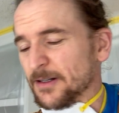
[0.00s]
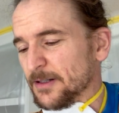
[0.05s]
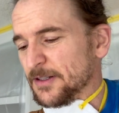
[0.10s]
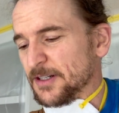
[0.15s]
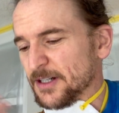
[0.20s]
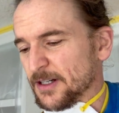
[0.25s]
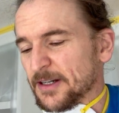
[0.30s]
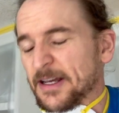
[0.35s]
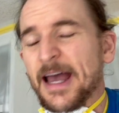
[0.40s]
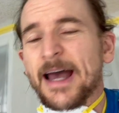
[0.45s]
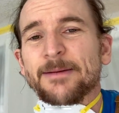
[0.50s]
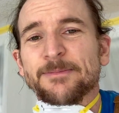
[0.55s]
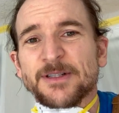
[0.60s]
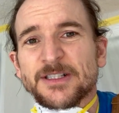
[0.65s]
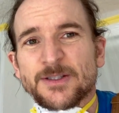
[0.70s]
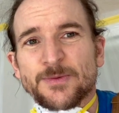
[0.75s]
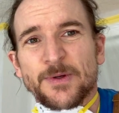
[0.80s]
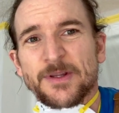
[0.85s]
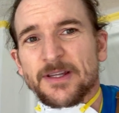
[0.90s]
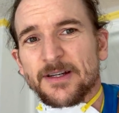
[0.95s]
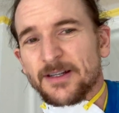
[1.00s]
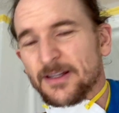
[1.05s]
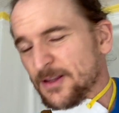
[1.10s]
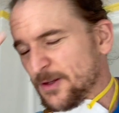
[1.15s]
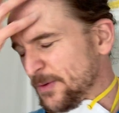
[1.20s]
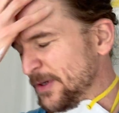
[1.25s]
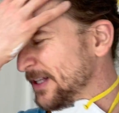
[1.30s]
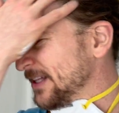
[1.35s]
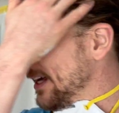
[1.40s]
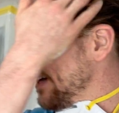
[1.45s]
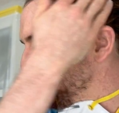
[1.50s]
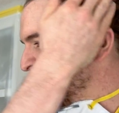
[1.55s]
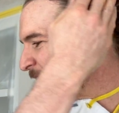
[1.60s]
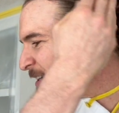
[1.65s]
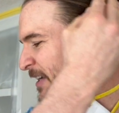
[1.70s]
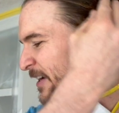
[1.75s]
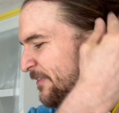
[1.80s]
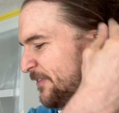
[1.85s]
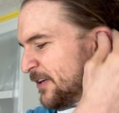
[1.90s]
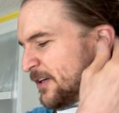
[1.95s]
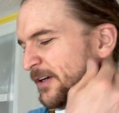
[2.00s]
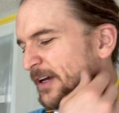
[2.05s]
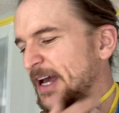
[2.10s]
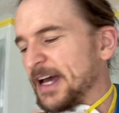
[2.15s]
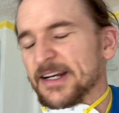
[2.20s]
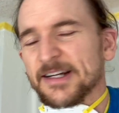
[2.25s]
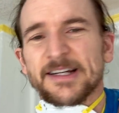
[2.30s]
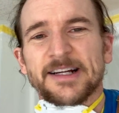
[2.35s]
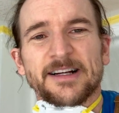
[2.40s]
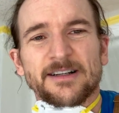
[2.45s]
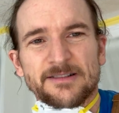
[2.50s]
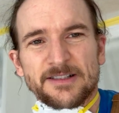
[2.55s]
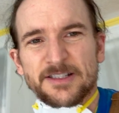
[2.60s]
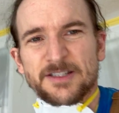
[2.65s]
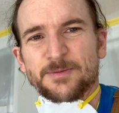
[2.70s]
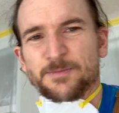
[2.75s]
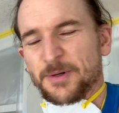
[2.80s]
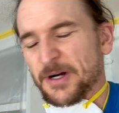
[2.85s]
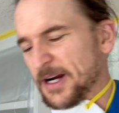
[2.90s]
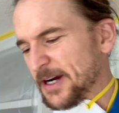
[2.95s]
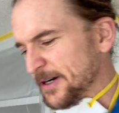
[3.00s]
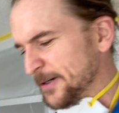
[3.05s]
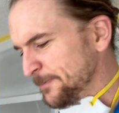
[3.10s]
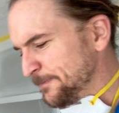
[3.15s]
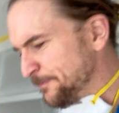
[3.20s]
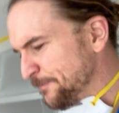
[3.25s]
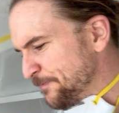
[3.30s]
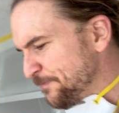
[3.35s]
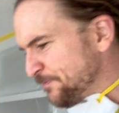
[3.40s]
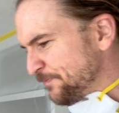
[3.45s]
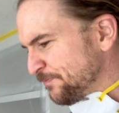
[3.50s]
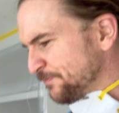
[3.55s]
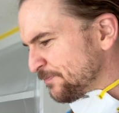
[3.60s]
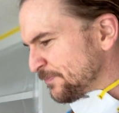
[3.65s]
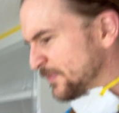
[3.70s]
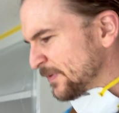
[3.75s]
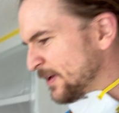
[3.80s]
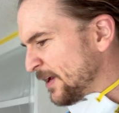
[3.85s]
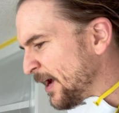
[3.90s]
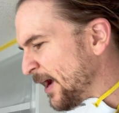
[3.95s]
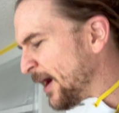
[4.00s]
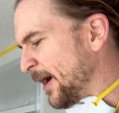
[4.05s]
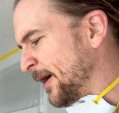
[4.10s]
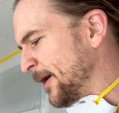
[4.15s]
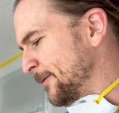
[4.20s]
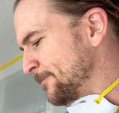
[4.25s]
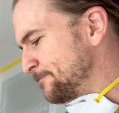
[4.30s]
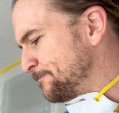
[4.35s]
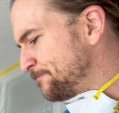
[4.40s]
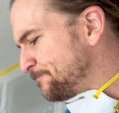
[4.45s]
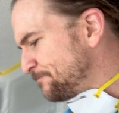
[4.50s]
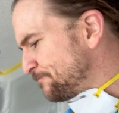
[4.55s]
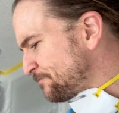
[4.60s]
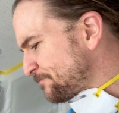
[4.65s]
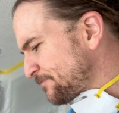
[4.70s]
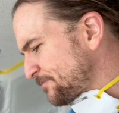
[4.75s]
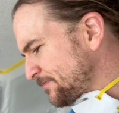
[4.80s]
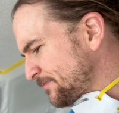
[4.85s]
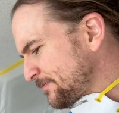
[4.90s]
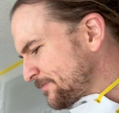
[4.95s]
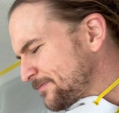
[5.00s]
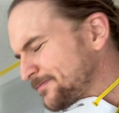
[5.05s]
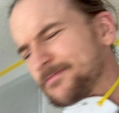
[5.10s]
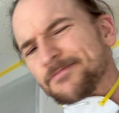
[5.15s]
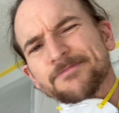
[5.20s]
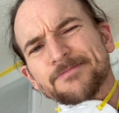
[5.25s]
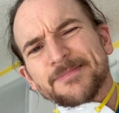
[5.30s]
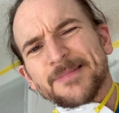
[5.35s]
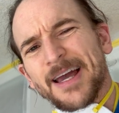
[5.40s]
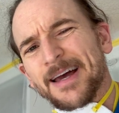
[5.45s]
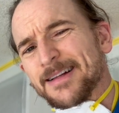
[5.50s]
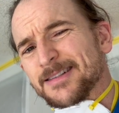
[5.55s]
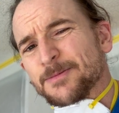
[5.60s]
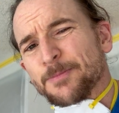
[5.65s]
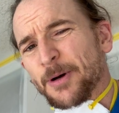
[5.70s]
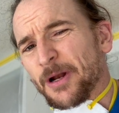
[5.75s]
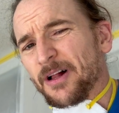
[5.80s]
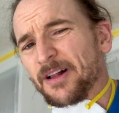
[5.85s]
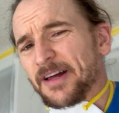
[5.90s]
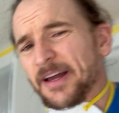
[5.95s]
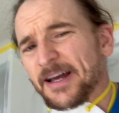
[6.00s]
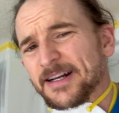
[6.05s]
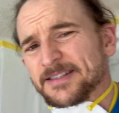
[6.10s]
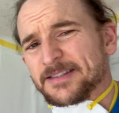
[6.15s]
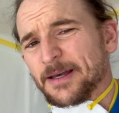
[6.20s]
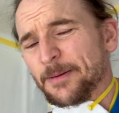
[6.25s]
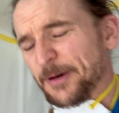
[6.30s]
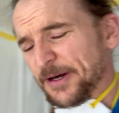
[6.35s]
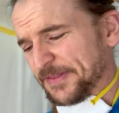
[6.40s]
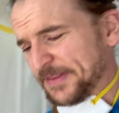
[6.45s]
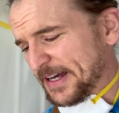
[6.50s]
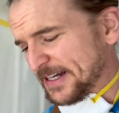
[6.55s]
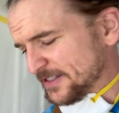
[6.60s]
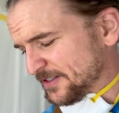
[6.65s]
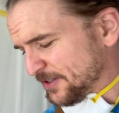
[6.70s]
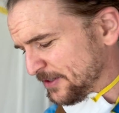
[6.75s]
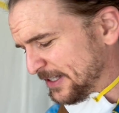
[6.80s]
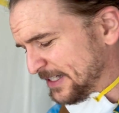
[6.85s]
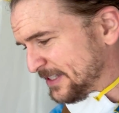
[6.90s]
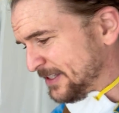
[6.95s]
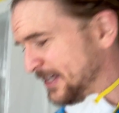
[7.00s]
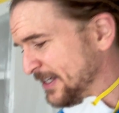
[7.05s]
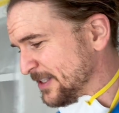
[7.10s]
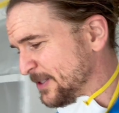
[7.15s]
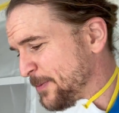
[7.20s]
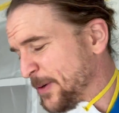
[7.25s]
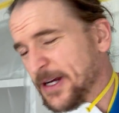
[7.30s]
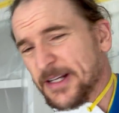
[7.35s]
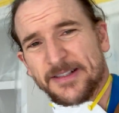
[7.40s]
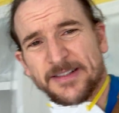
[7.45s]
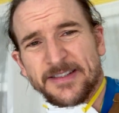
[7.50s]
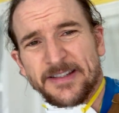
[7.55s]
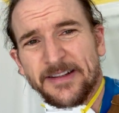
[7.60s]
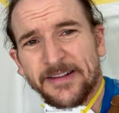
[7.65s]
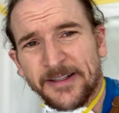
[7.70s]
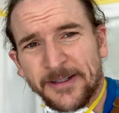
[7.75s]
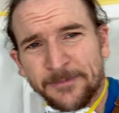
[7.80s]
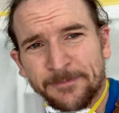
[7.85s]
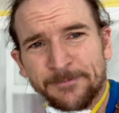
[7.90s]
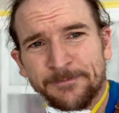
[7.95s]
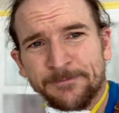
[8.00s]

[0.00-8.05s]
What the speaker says: your cabinets with a 311 if you had an airless sprayer. Yeah, that's about all I gotta say about that. So let's get spraying the ceiling.